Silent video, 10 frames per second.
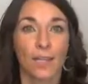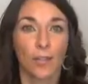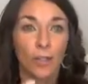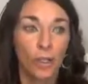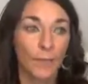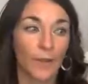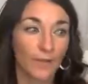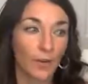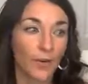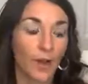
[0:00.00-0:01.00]
turn my
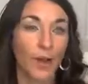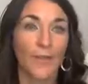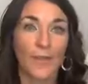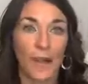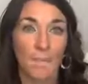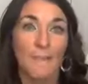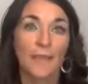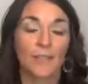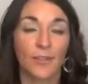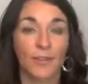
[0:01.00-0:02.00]
phone off and then I
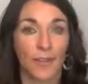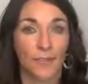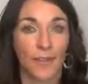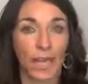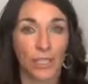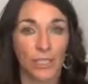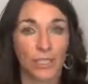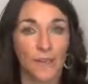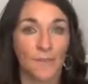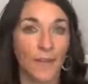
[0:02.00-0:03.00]
miss those
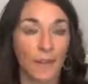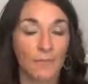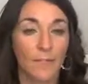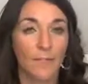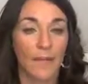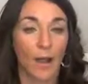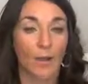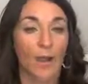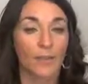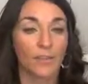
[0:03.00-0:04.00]
notifications, I feel like I'm missing out a
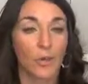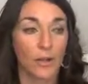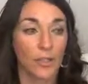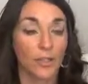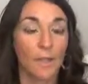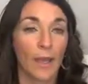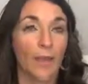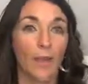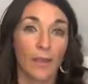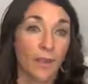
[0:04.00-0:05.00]
lot. So when I turn it back
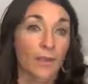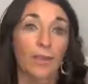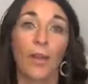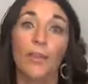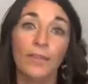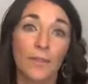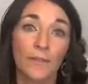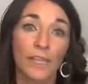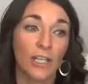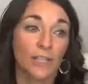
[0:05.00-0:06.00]
on, if there's all those
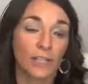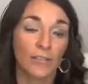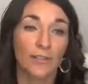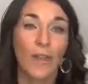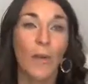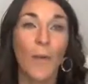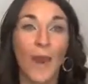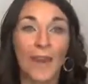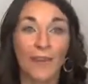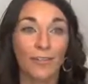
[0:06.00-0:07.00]
notifications
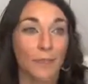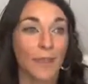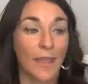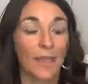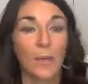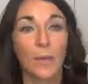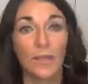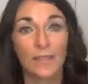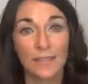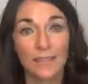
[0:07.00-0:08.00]
waiting for me, I can
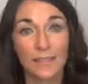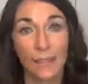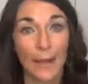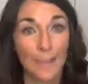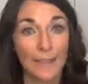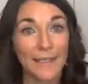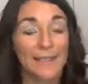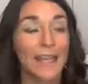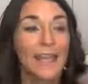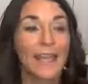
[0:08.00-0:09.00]
quickly see what I
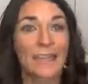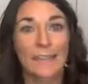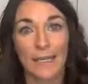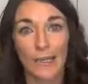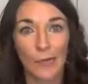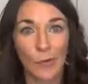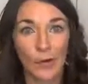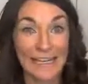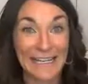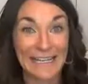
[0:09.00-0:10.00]
missed and take care of
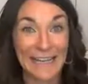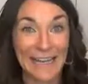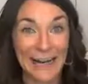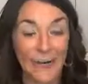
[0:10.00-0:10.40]
what I need to take care